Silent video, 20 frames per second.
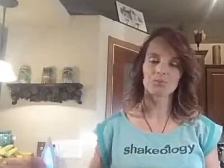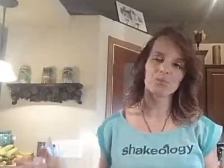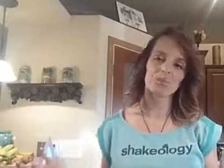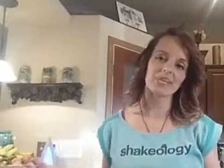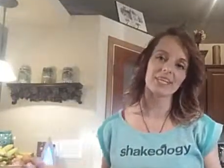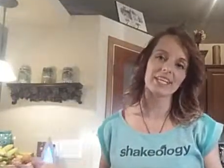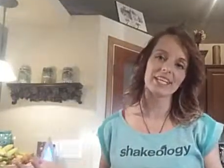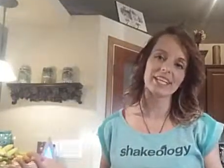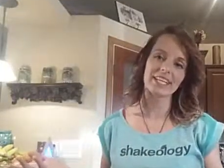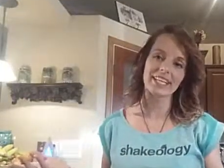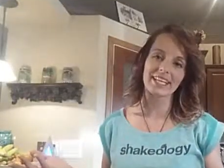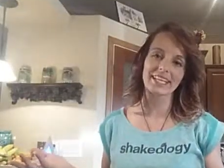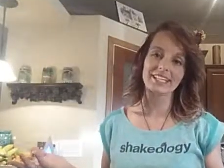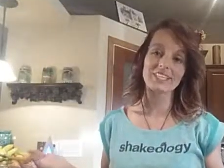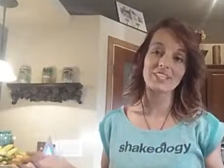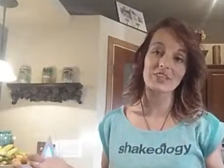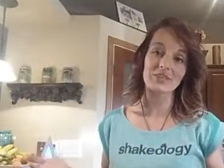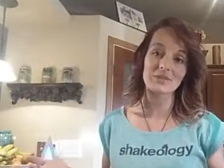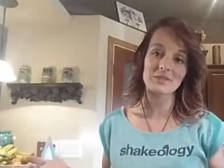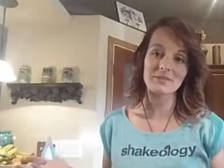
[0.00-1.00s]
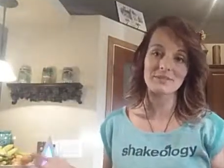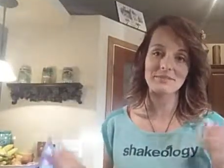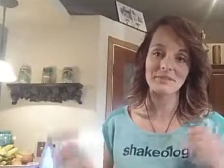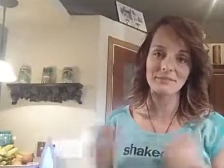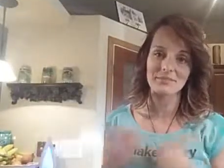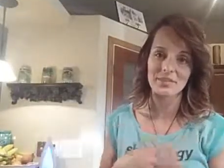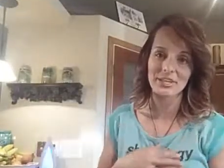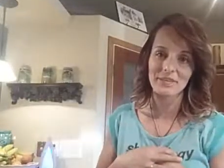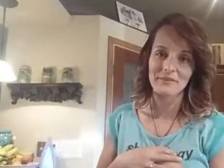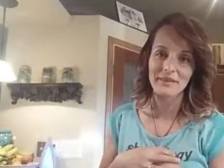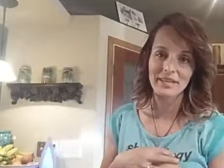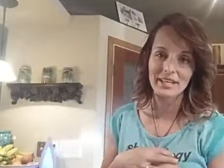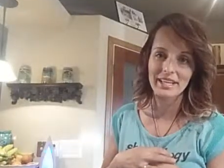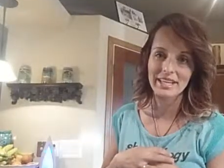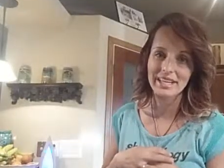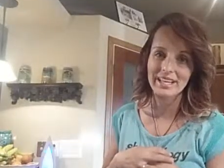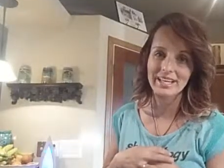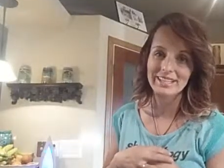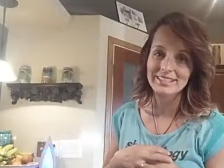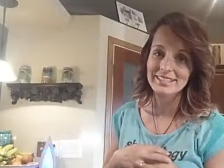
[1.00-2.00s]
we get to use it for free. We
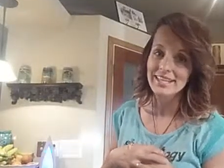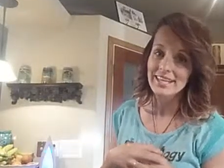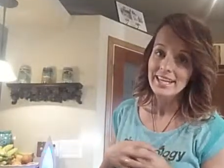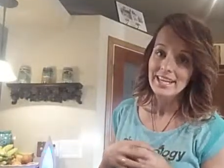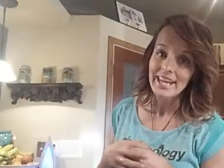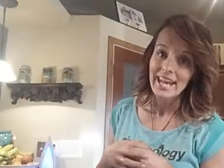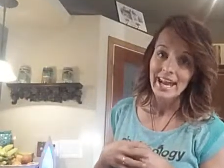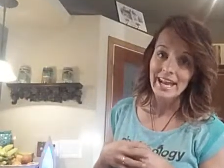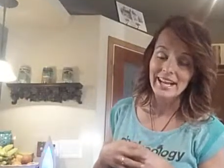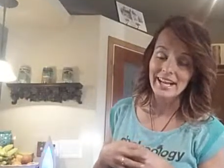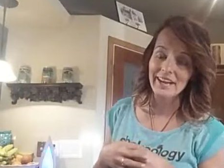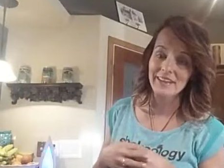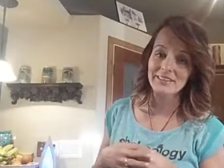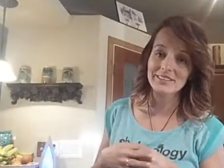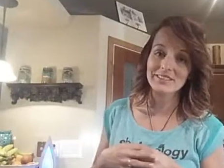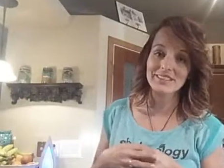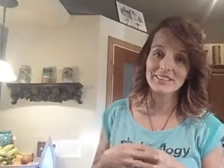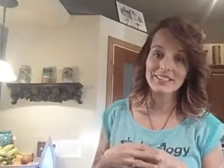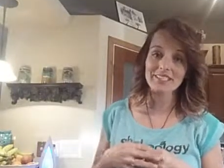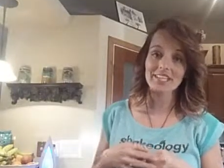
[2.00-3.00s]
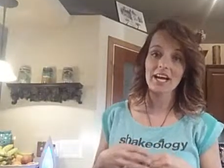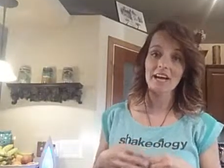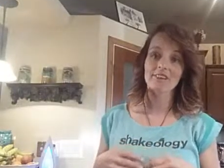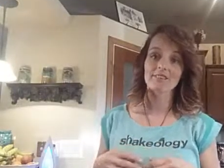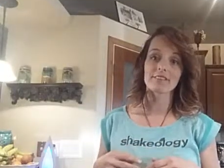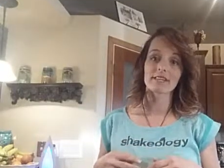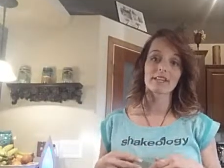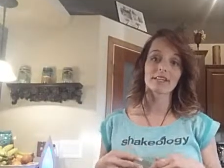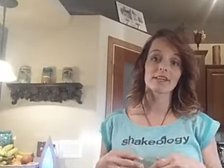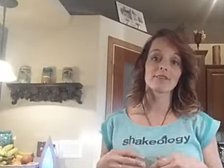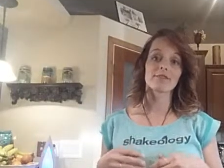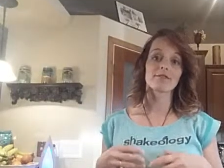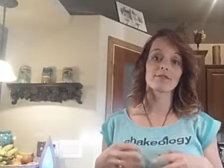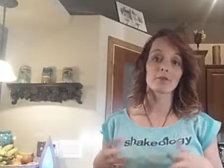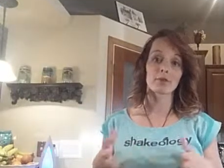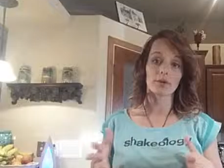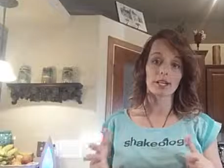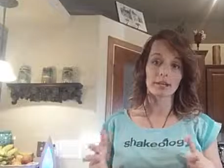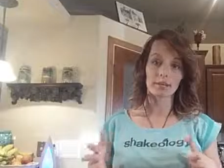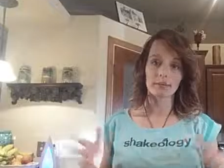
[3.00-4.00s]
get 8 ounces of it
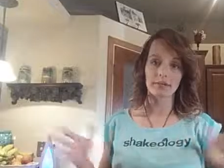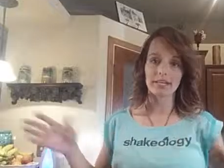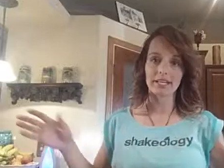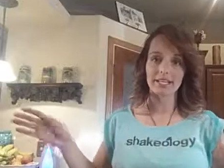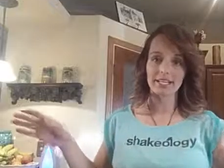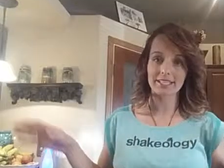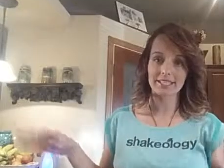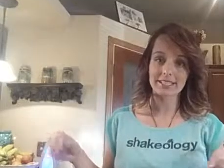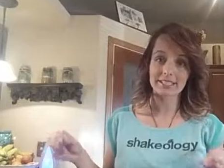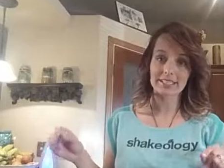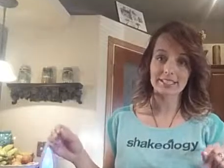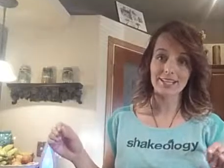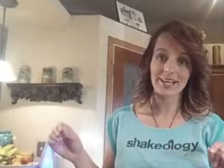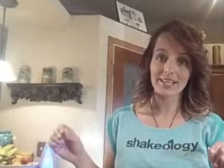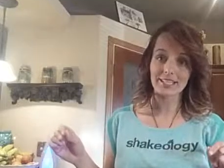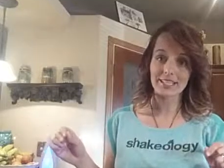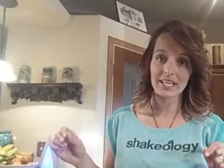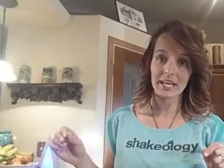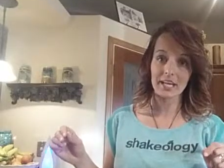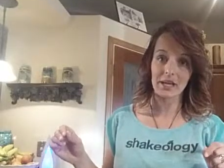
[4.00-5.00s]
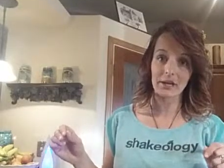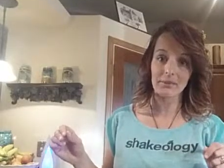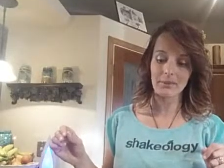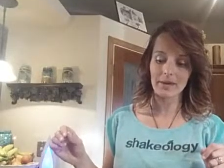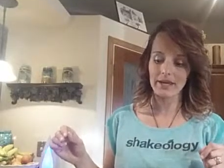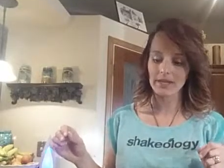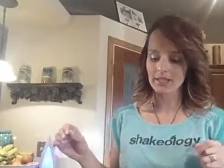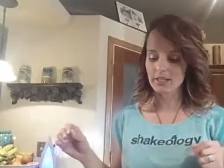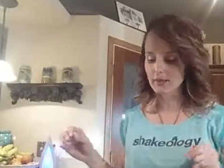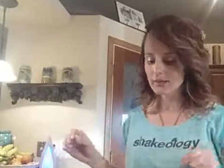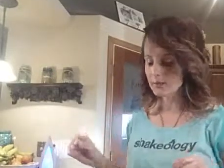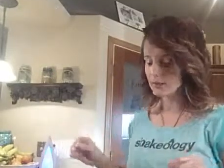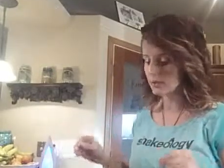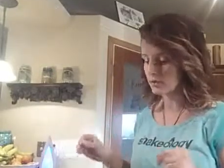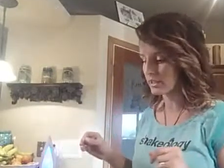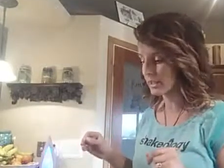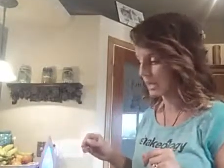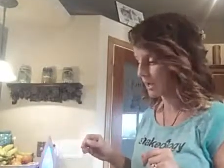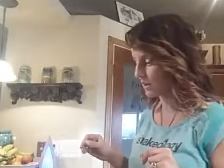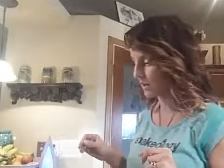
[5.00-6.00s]
free, meaning it does not take up any of your
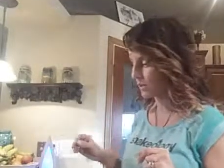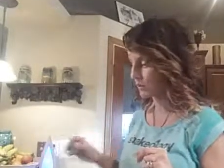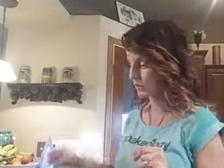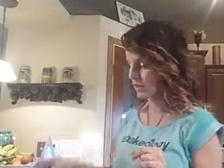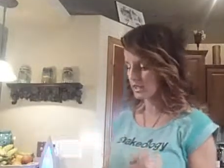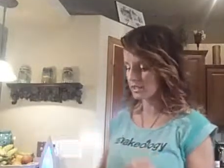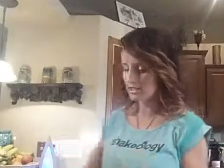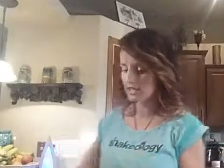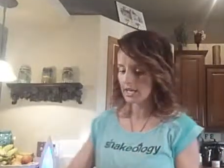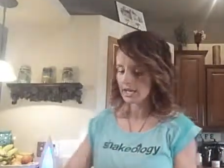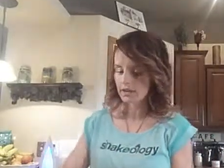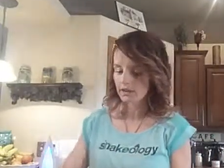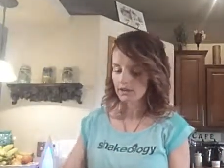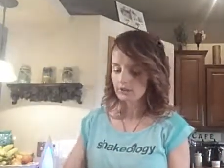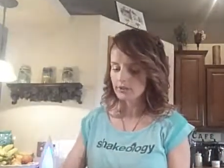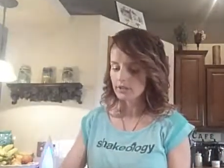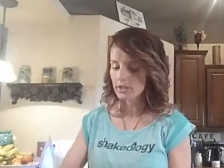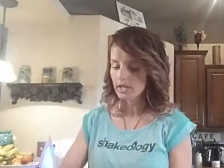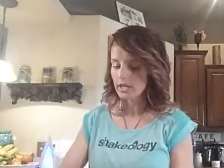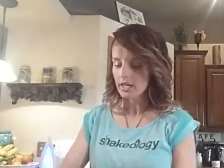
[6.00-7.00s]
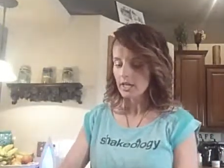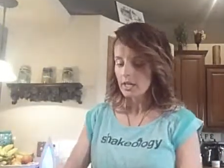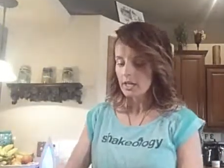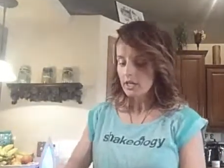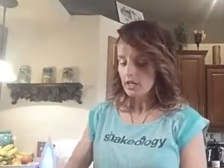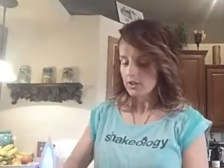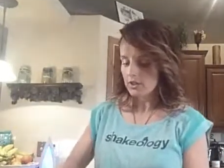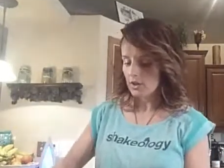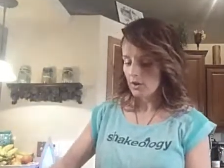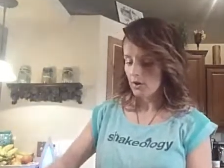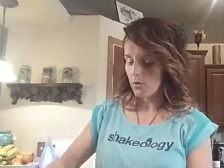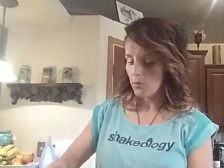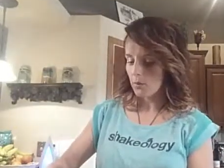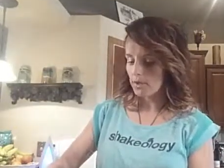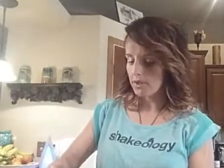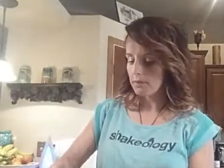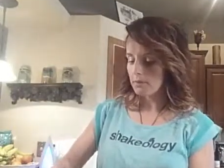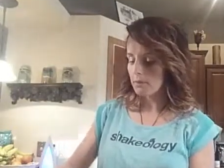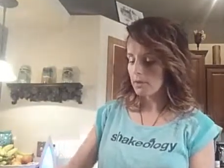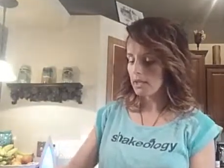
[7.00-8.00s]
yellow containers. So
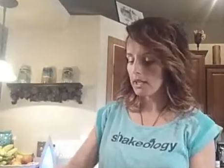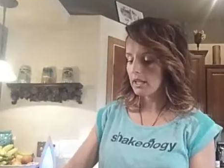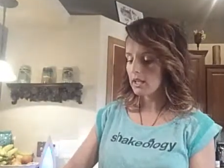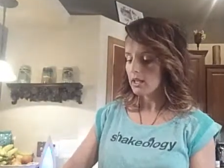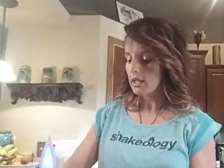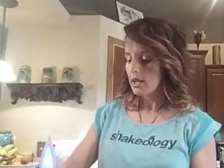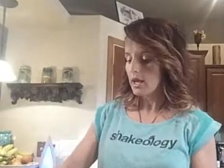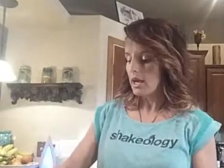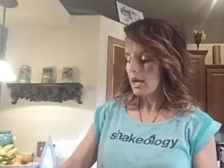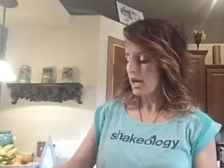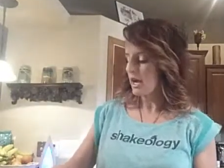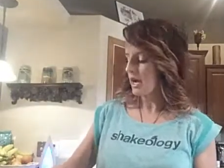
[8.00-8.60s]
with me,